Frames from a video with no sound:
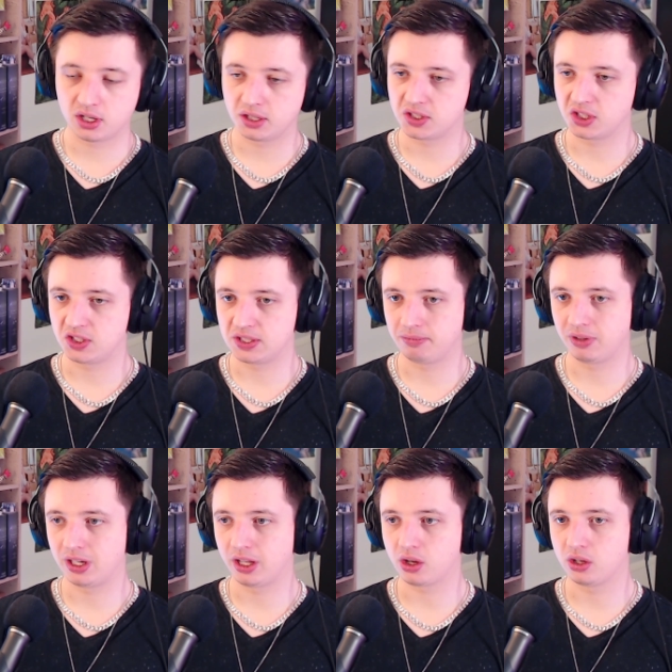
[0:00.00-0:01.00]
It's something
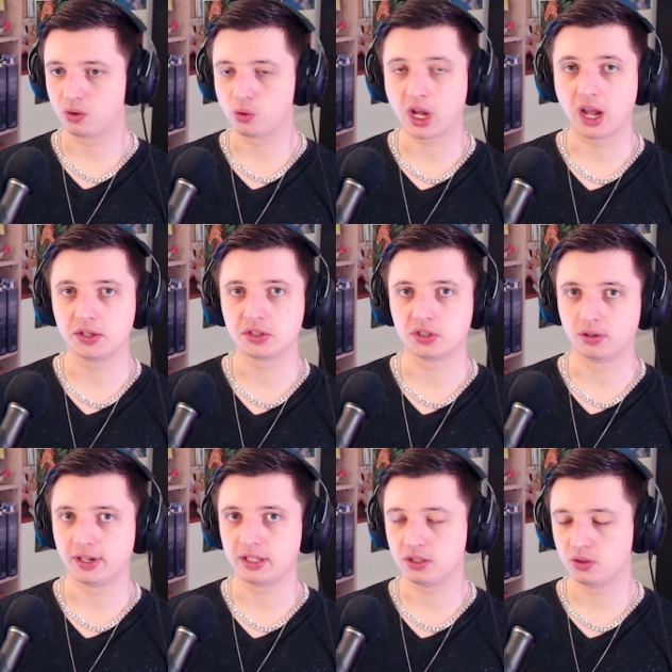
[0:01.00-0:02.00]
like occasional,
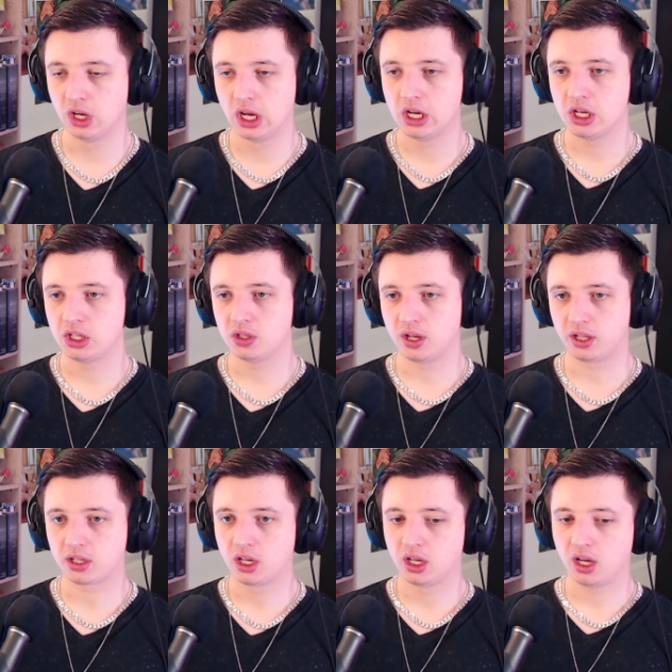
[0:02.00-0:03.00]
right? You be
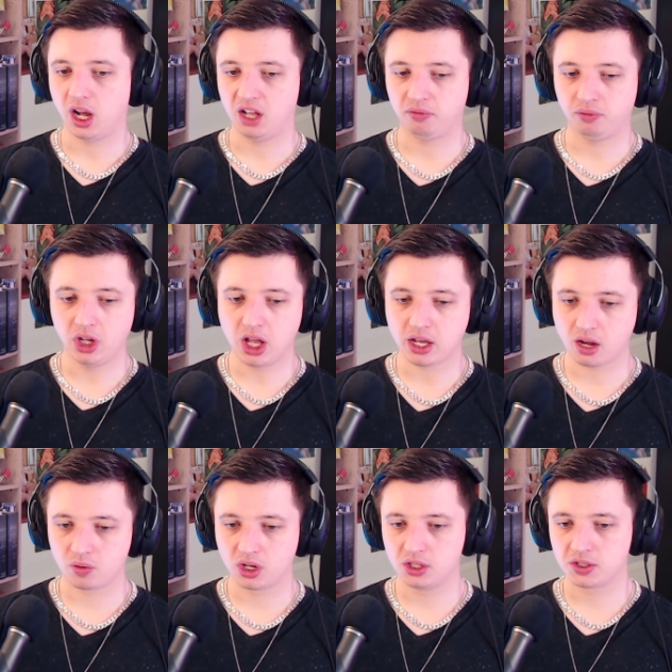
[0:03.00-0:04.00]
like, I feel like I
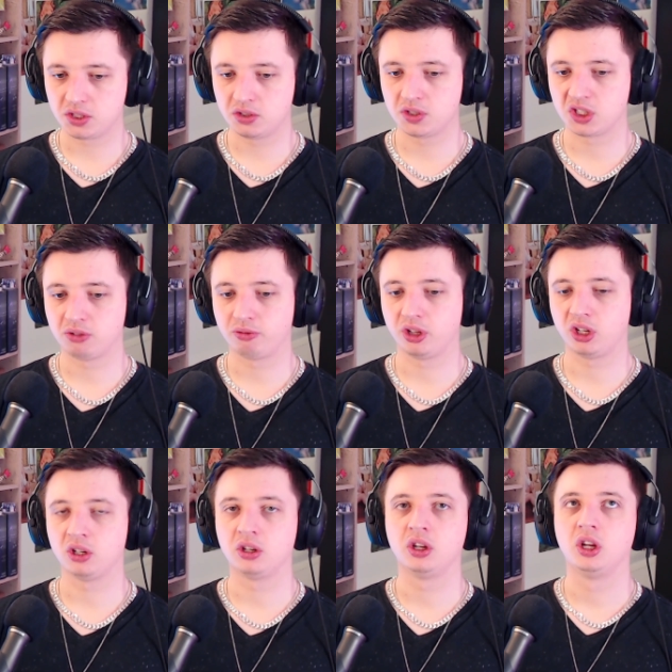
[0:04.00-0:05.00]
want to listen to
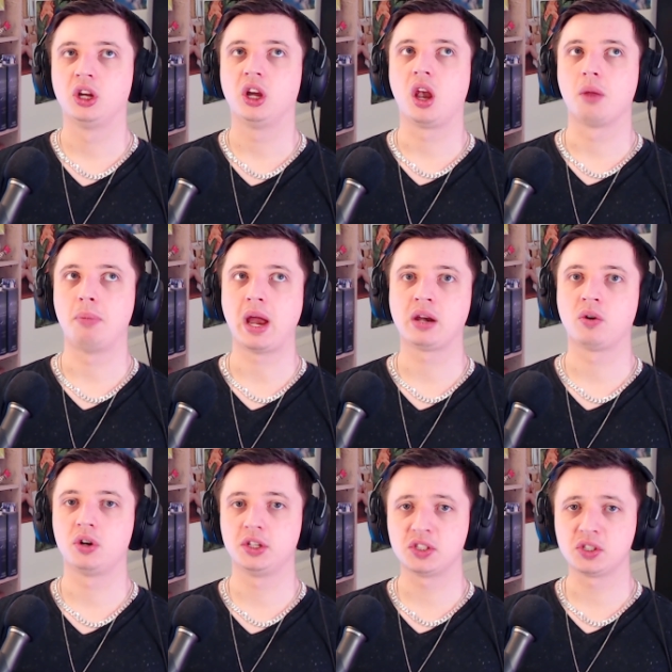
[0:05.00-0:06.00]
something in the
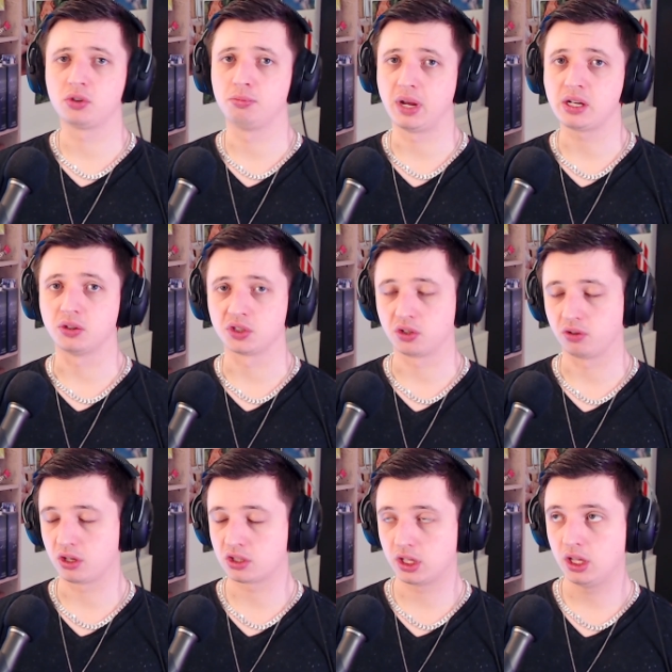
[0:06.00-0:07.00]
background. This is a good background song,
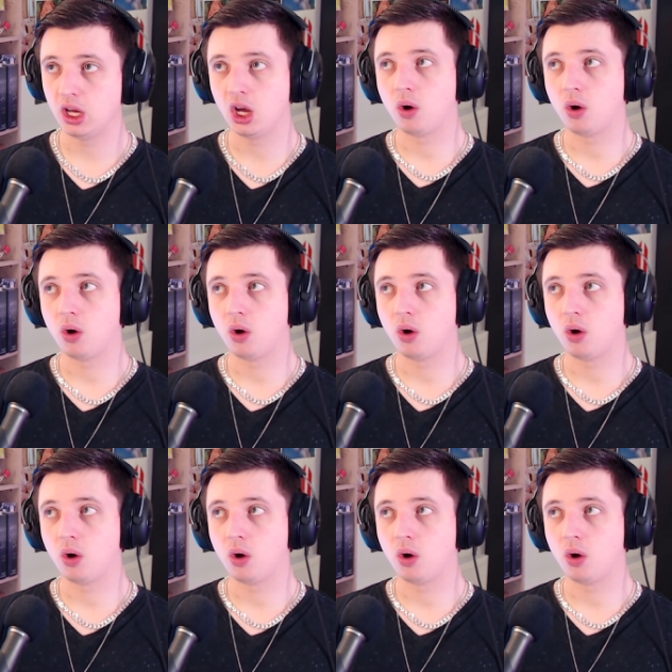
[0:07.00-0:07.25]
actually.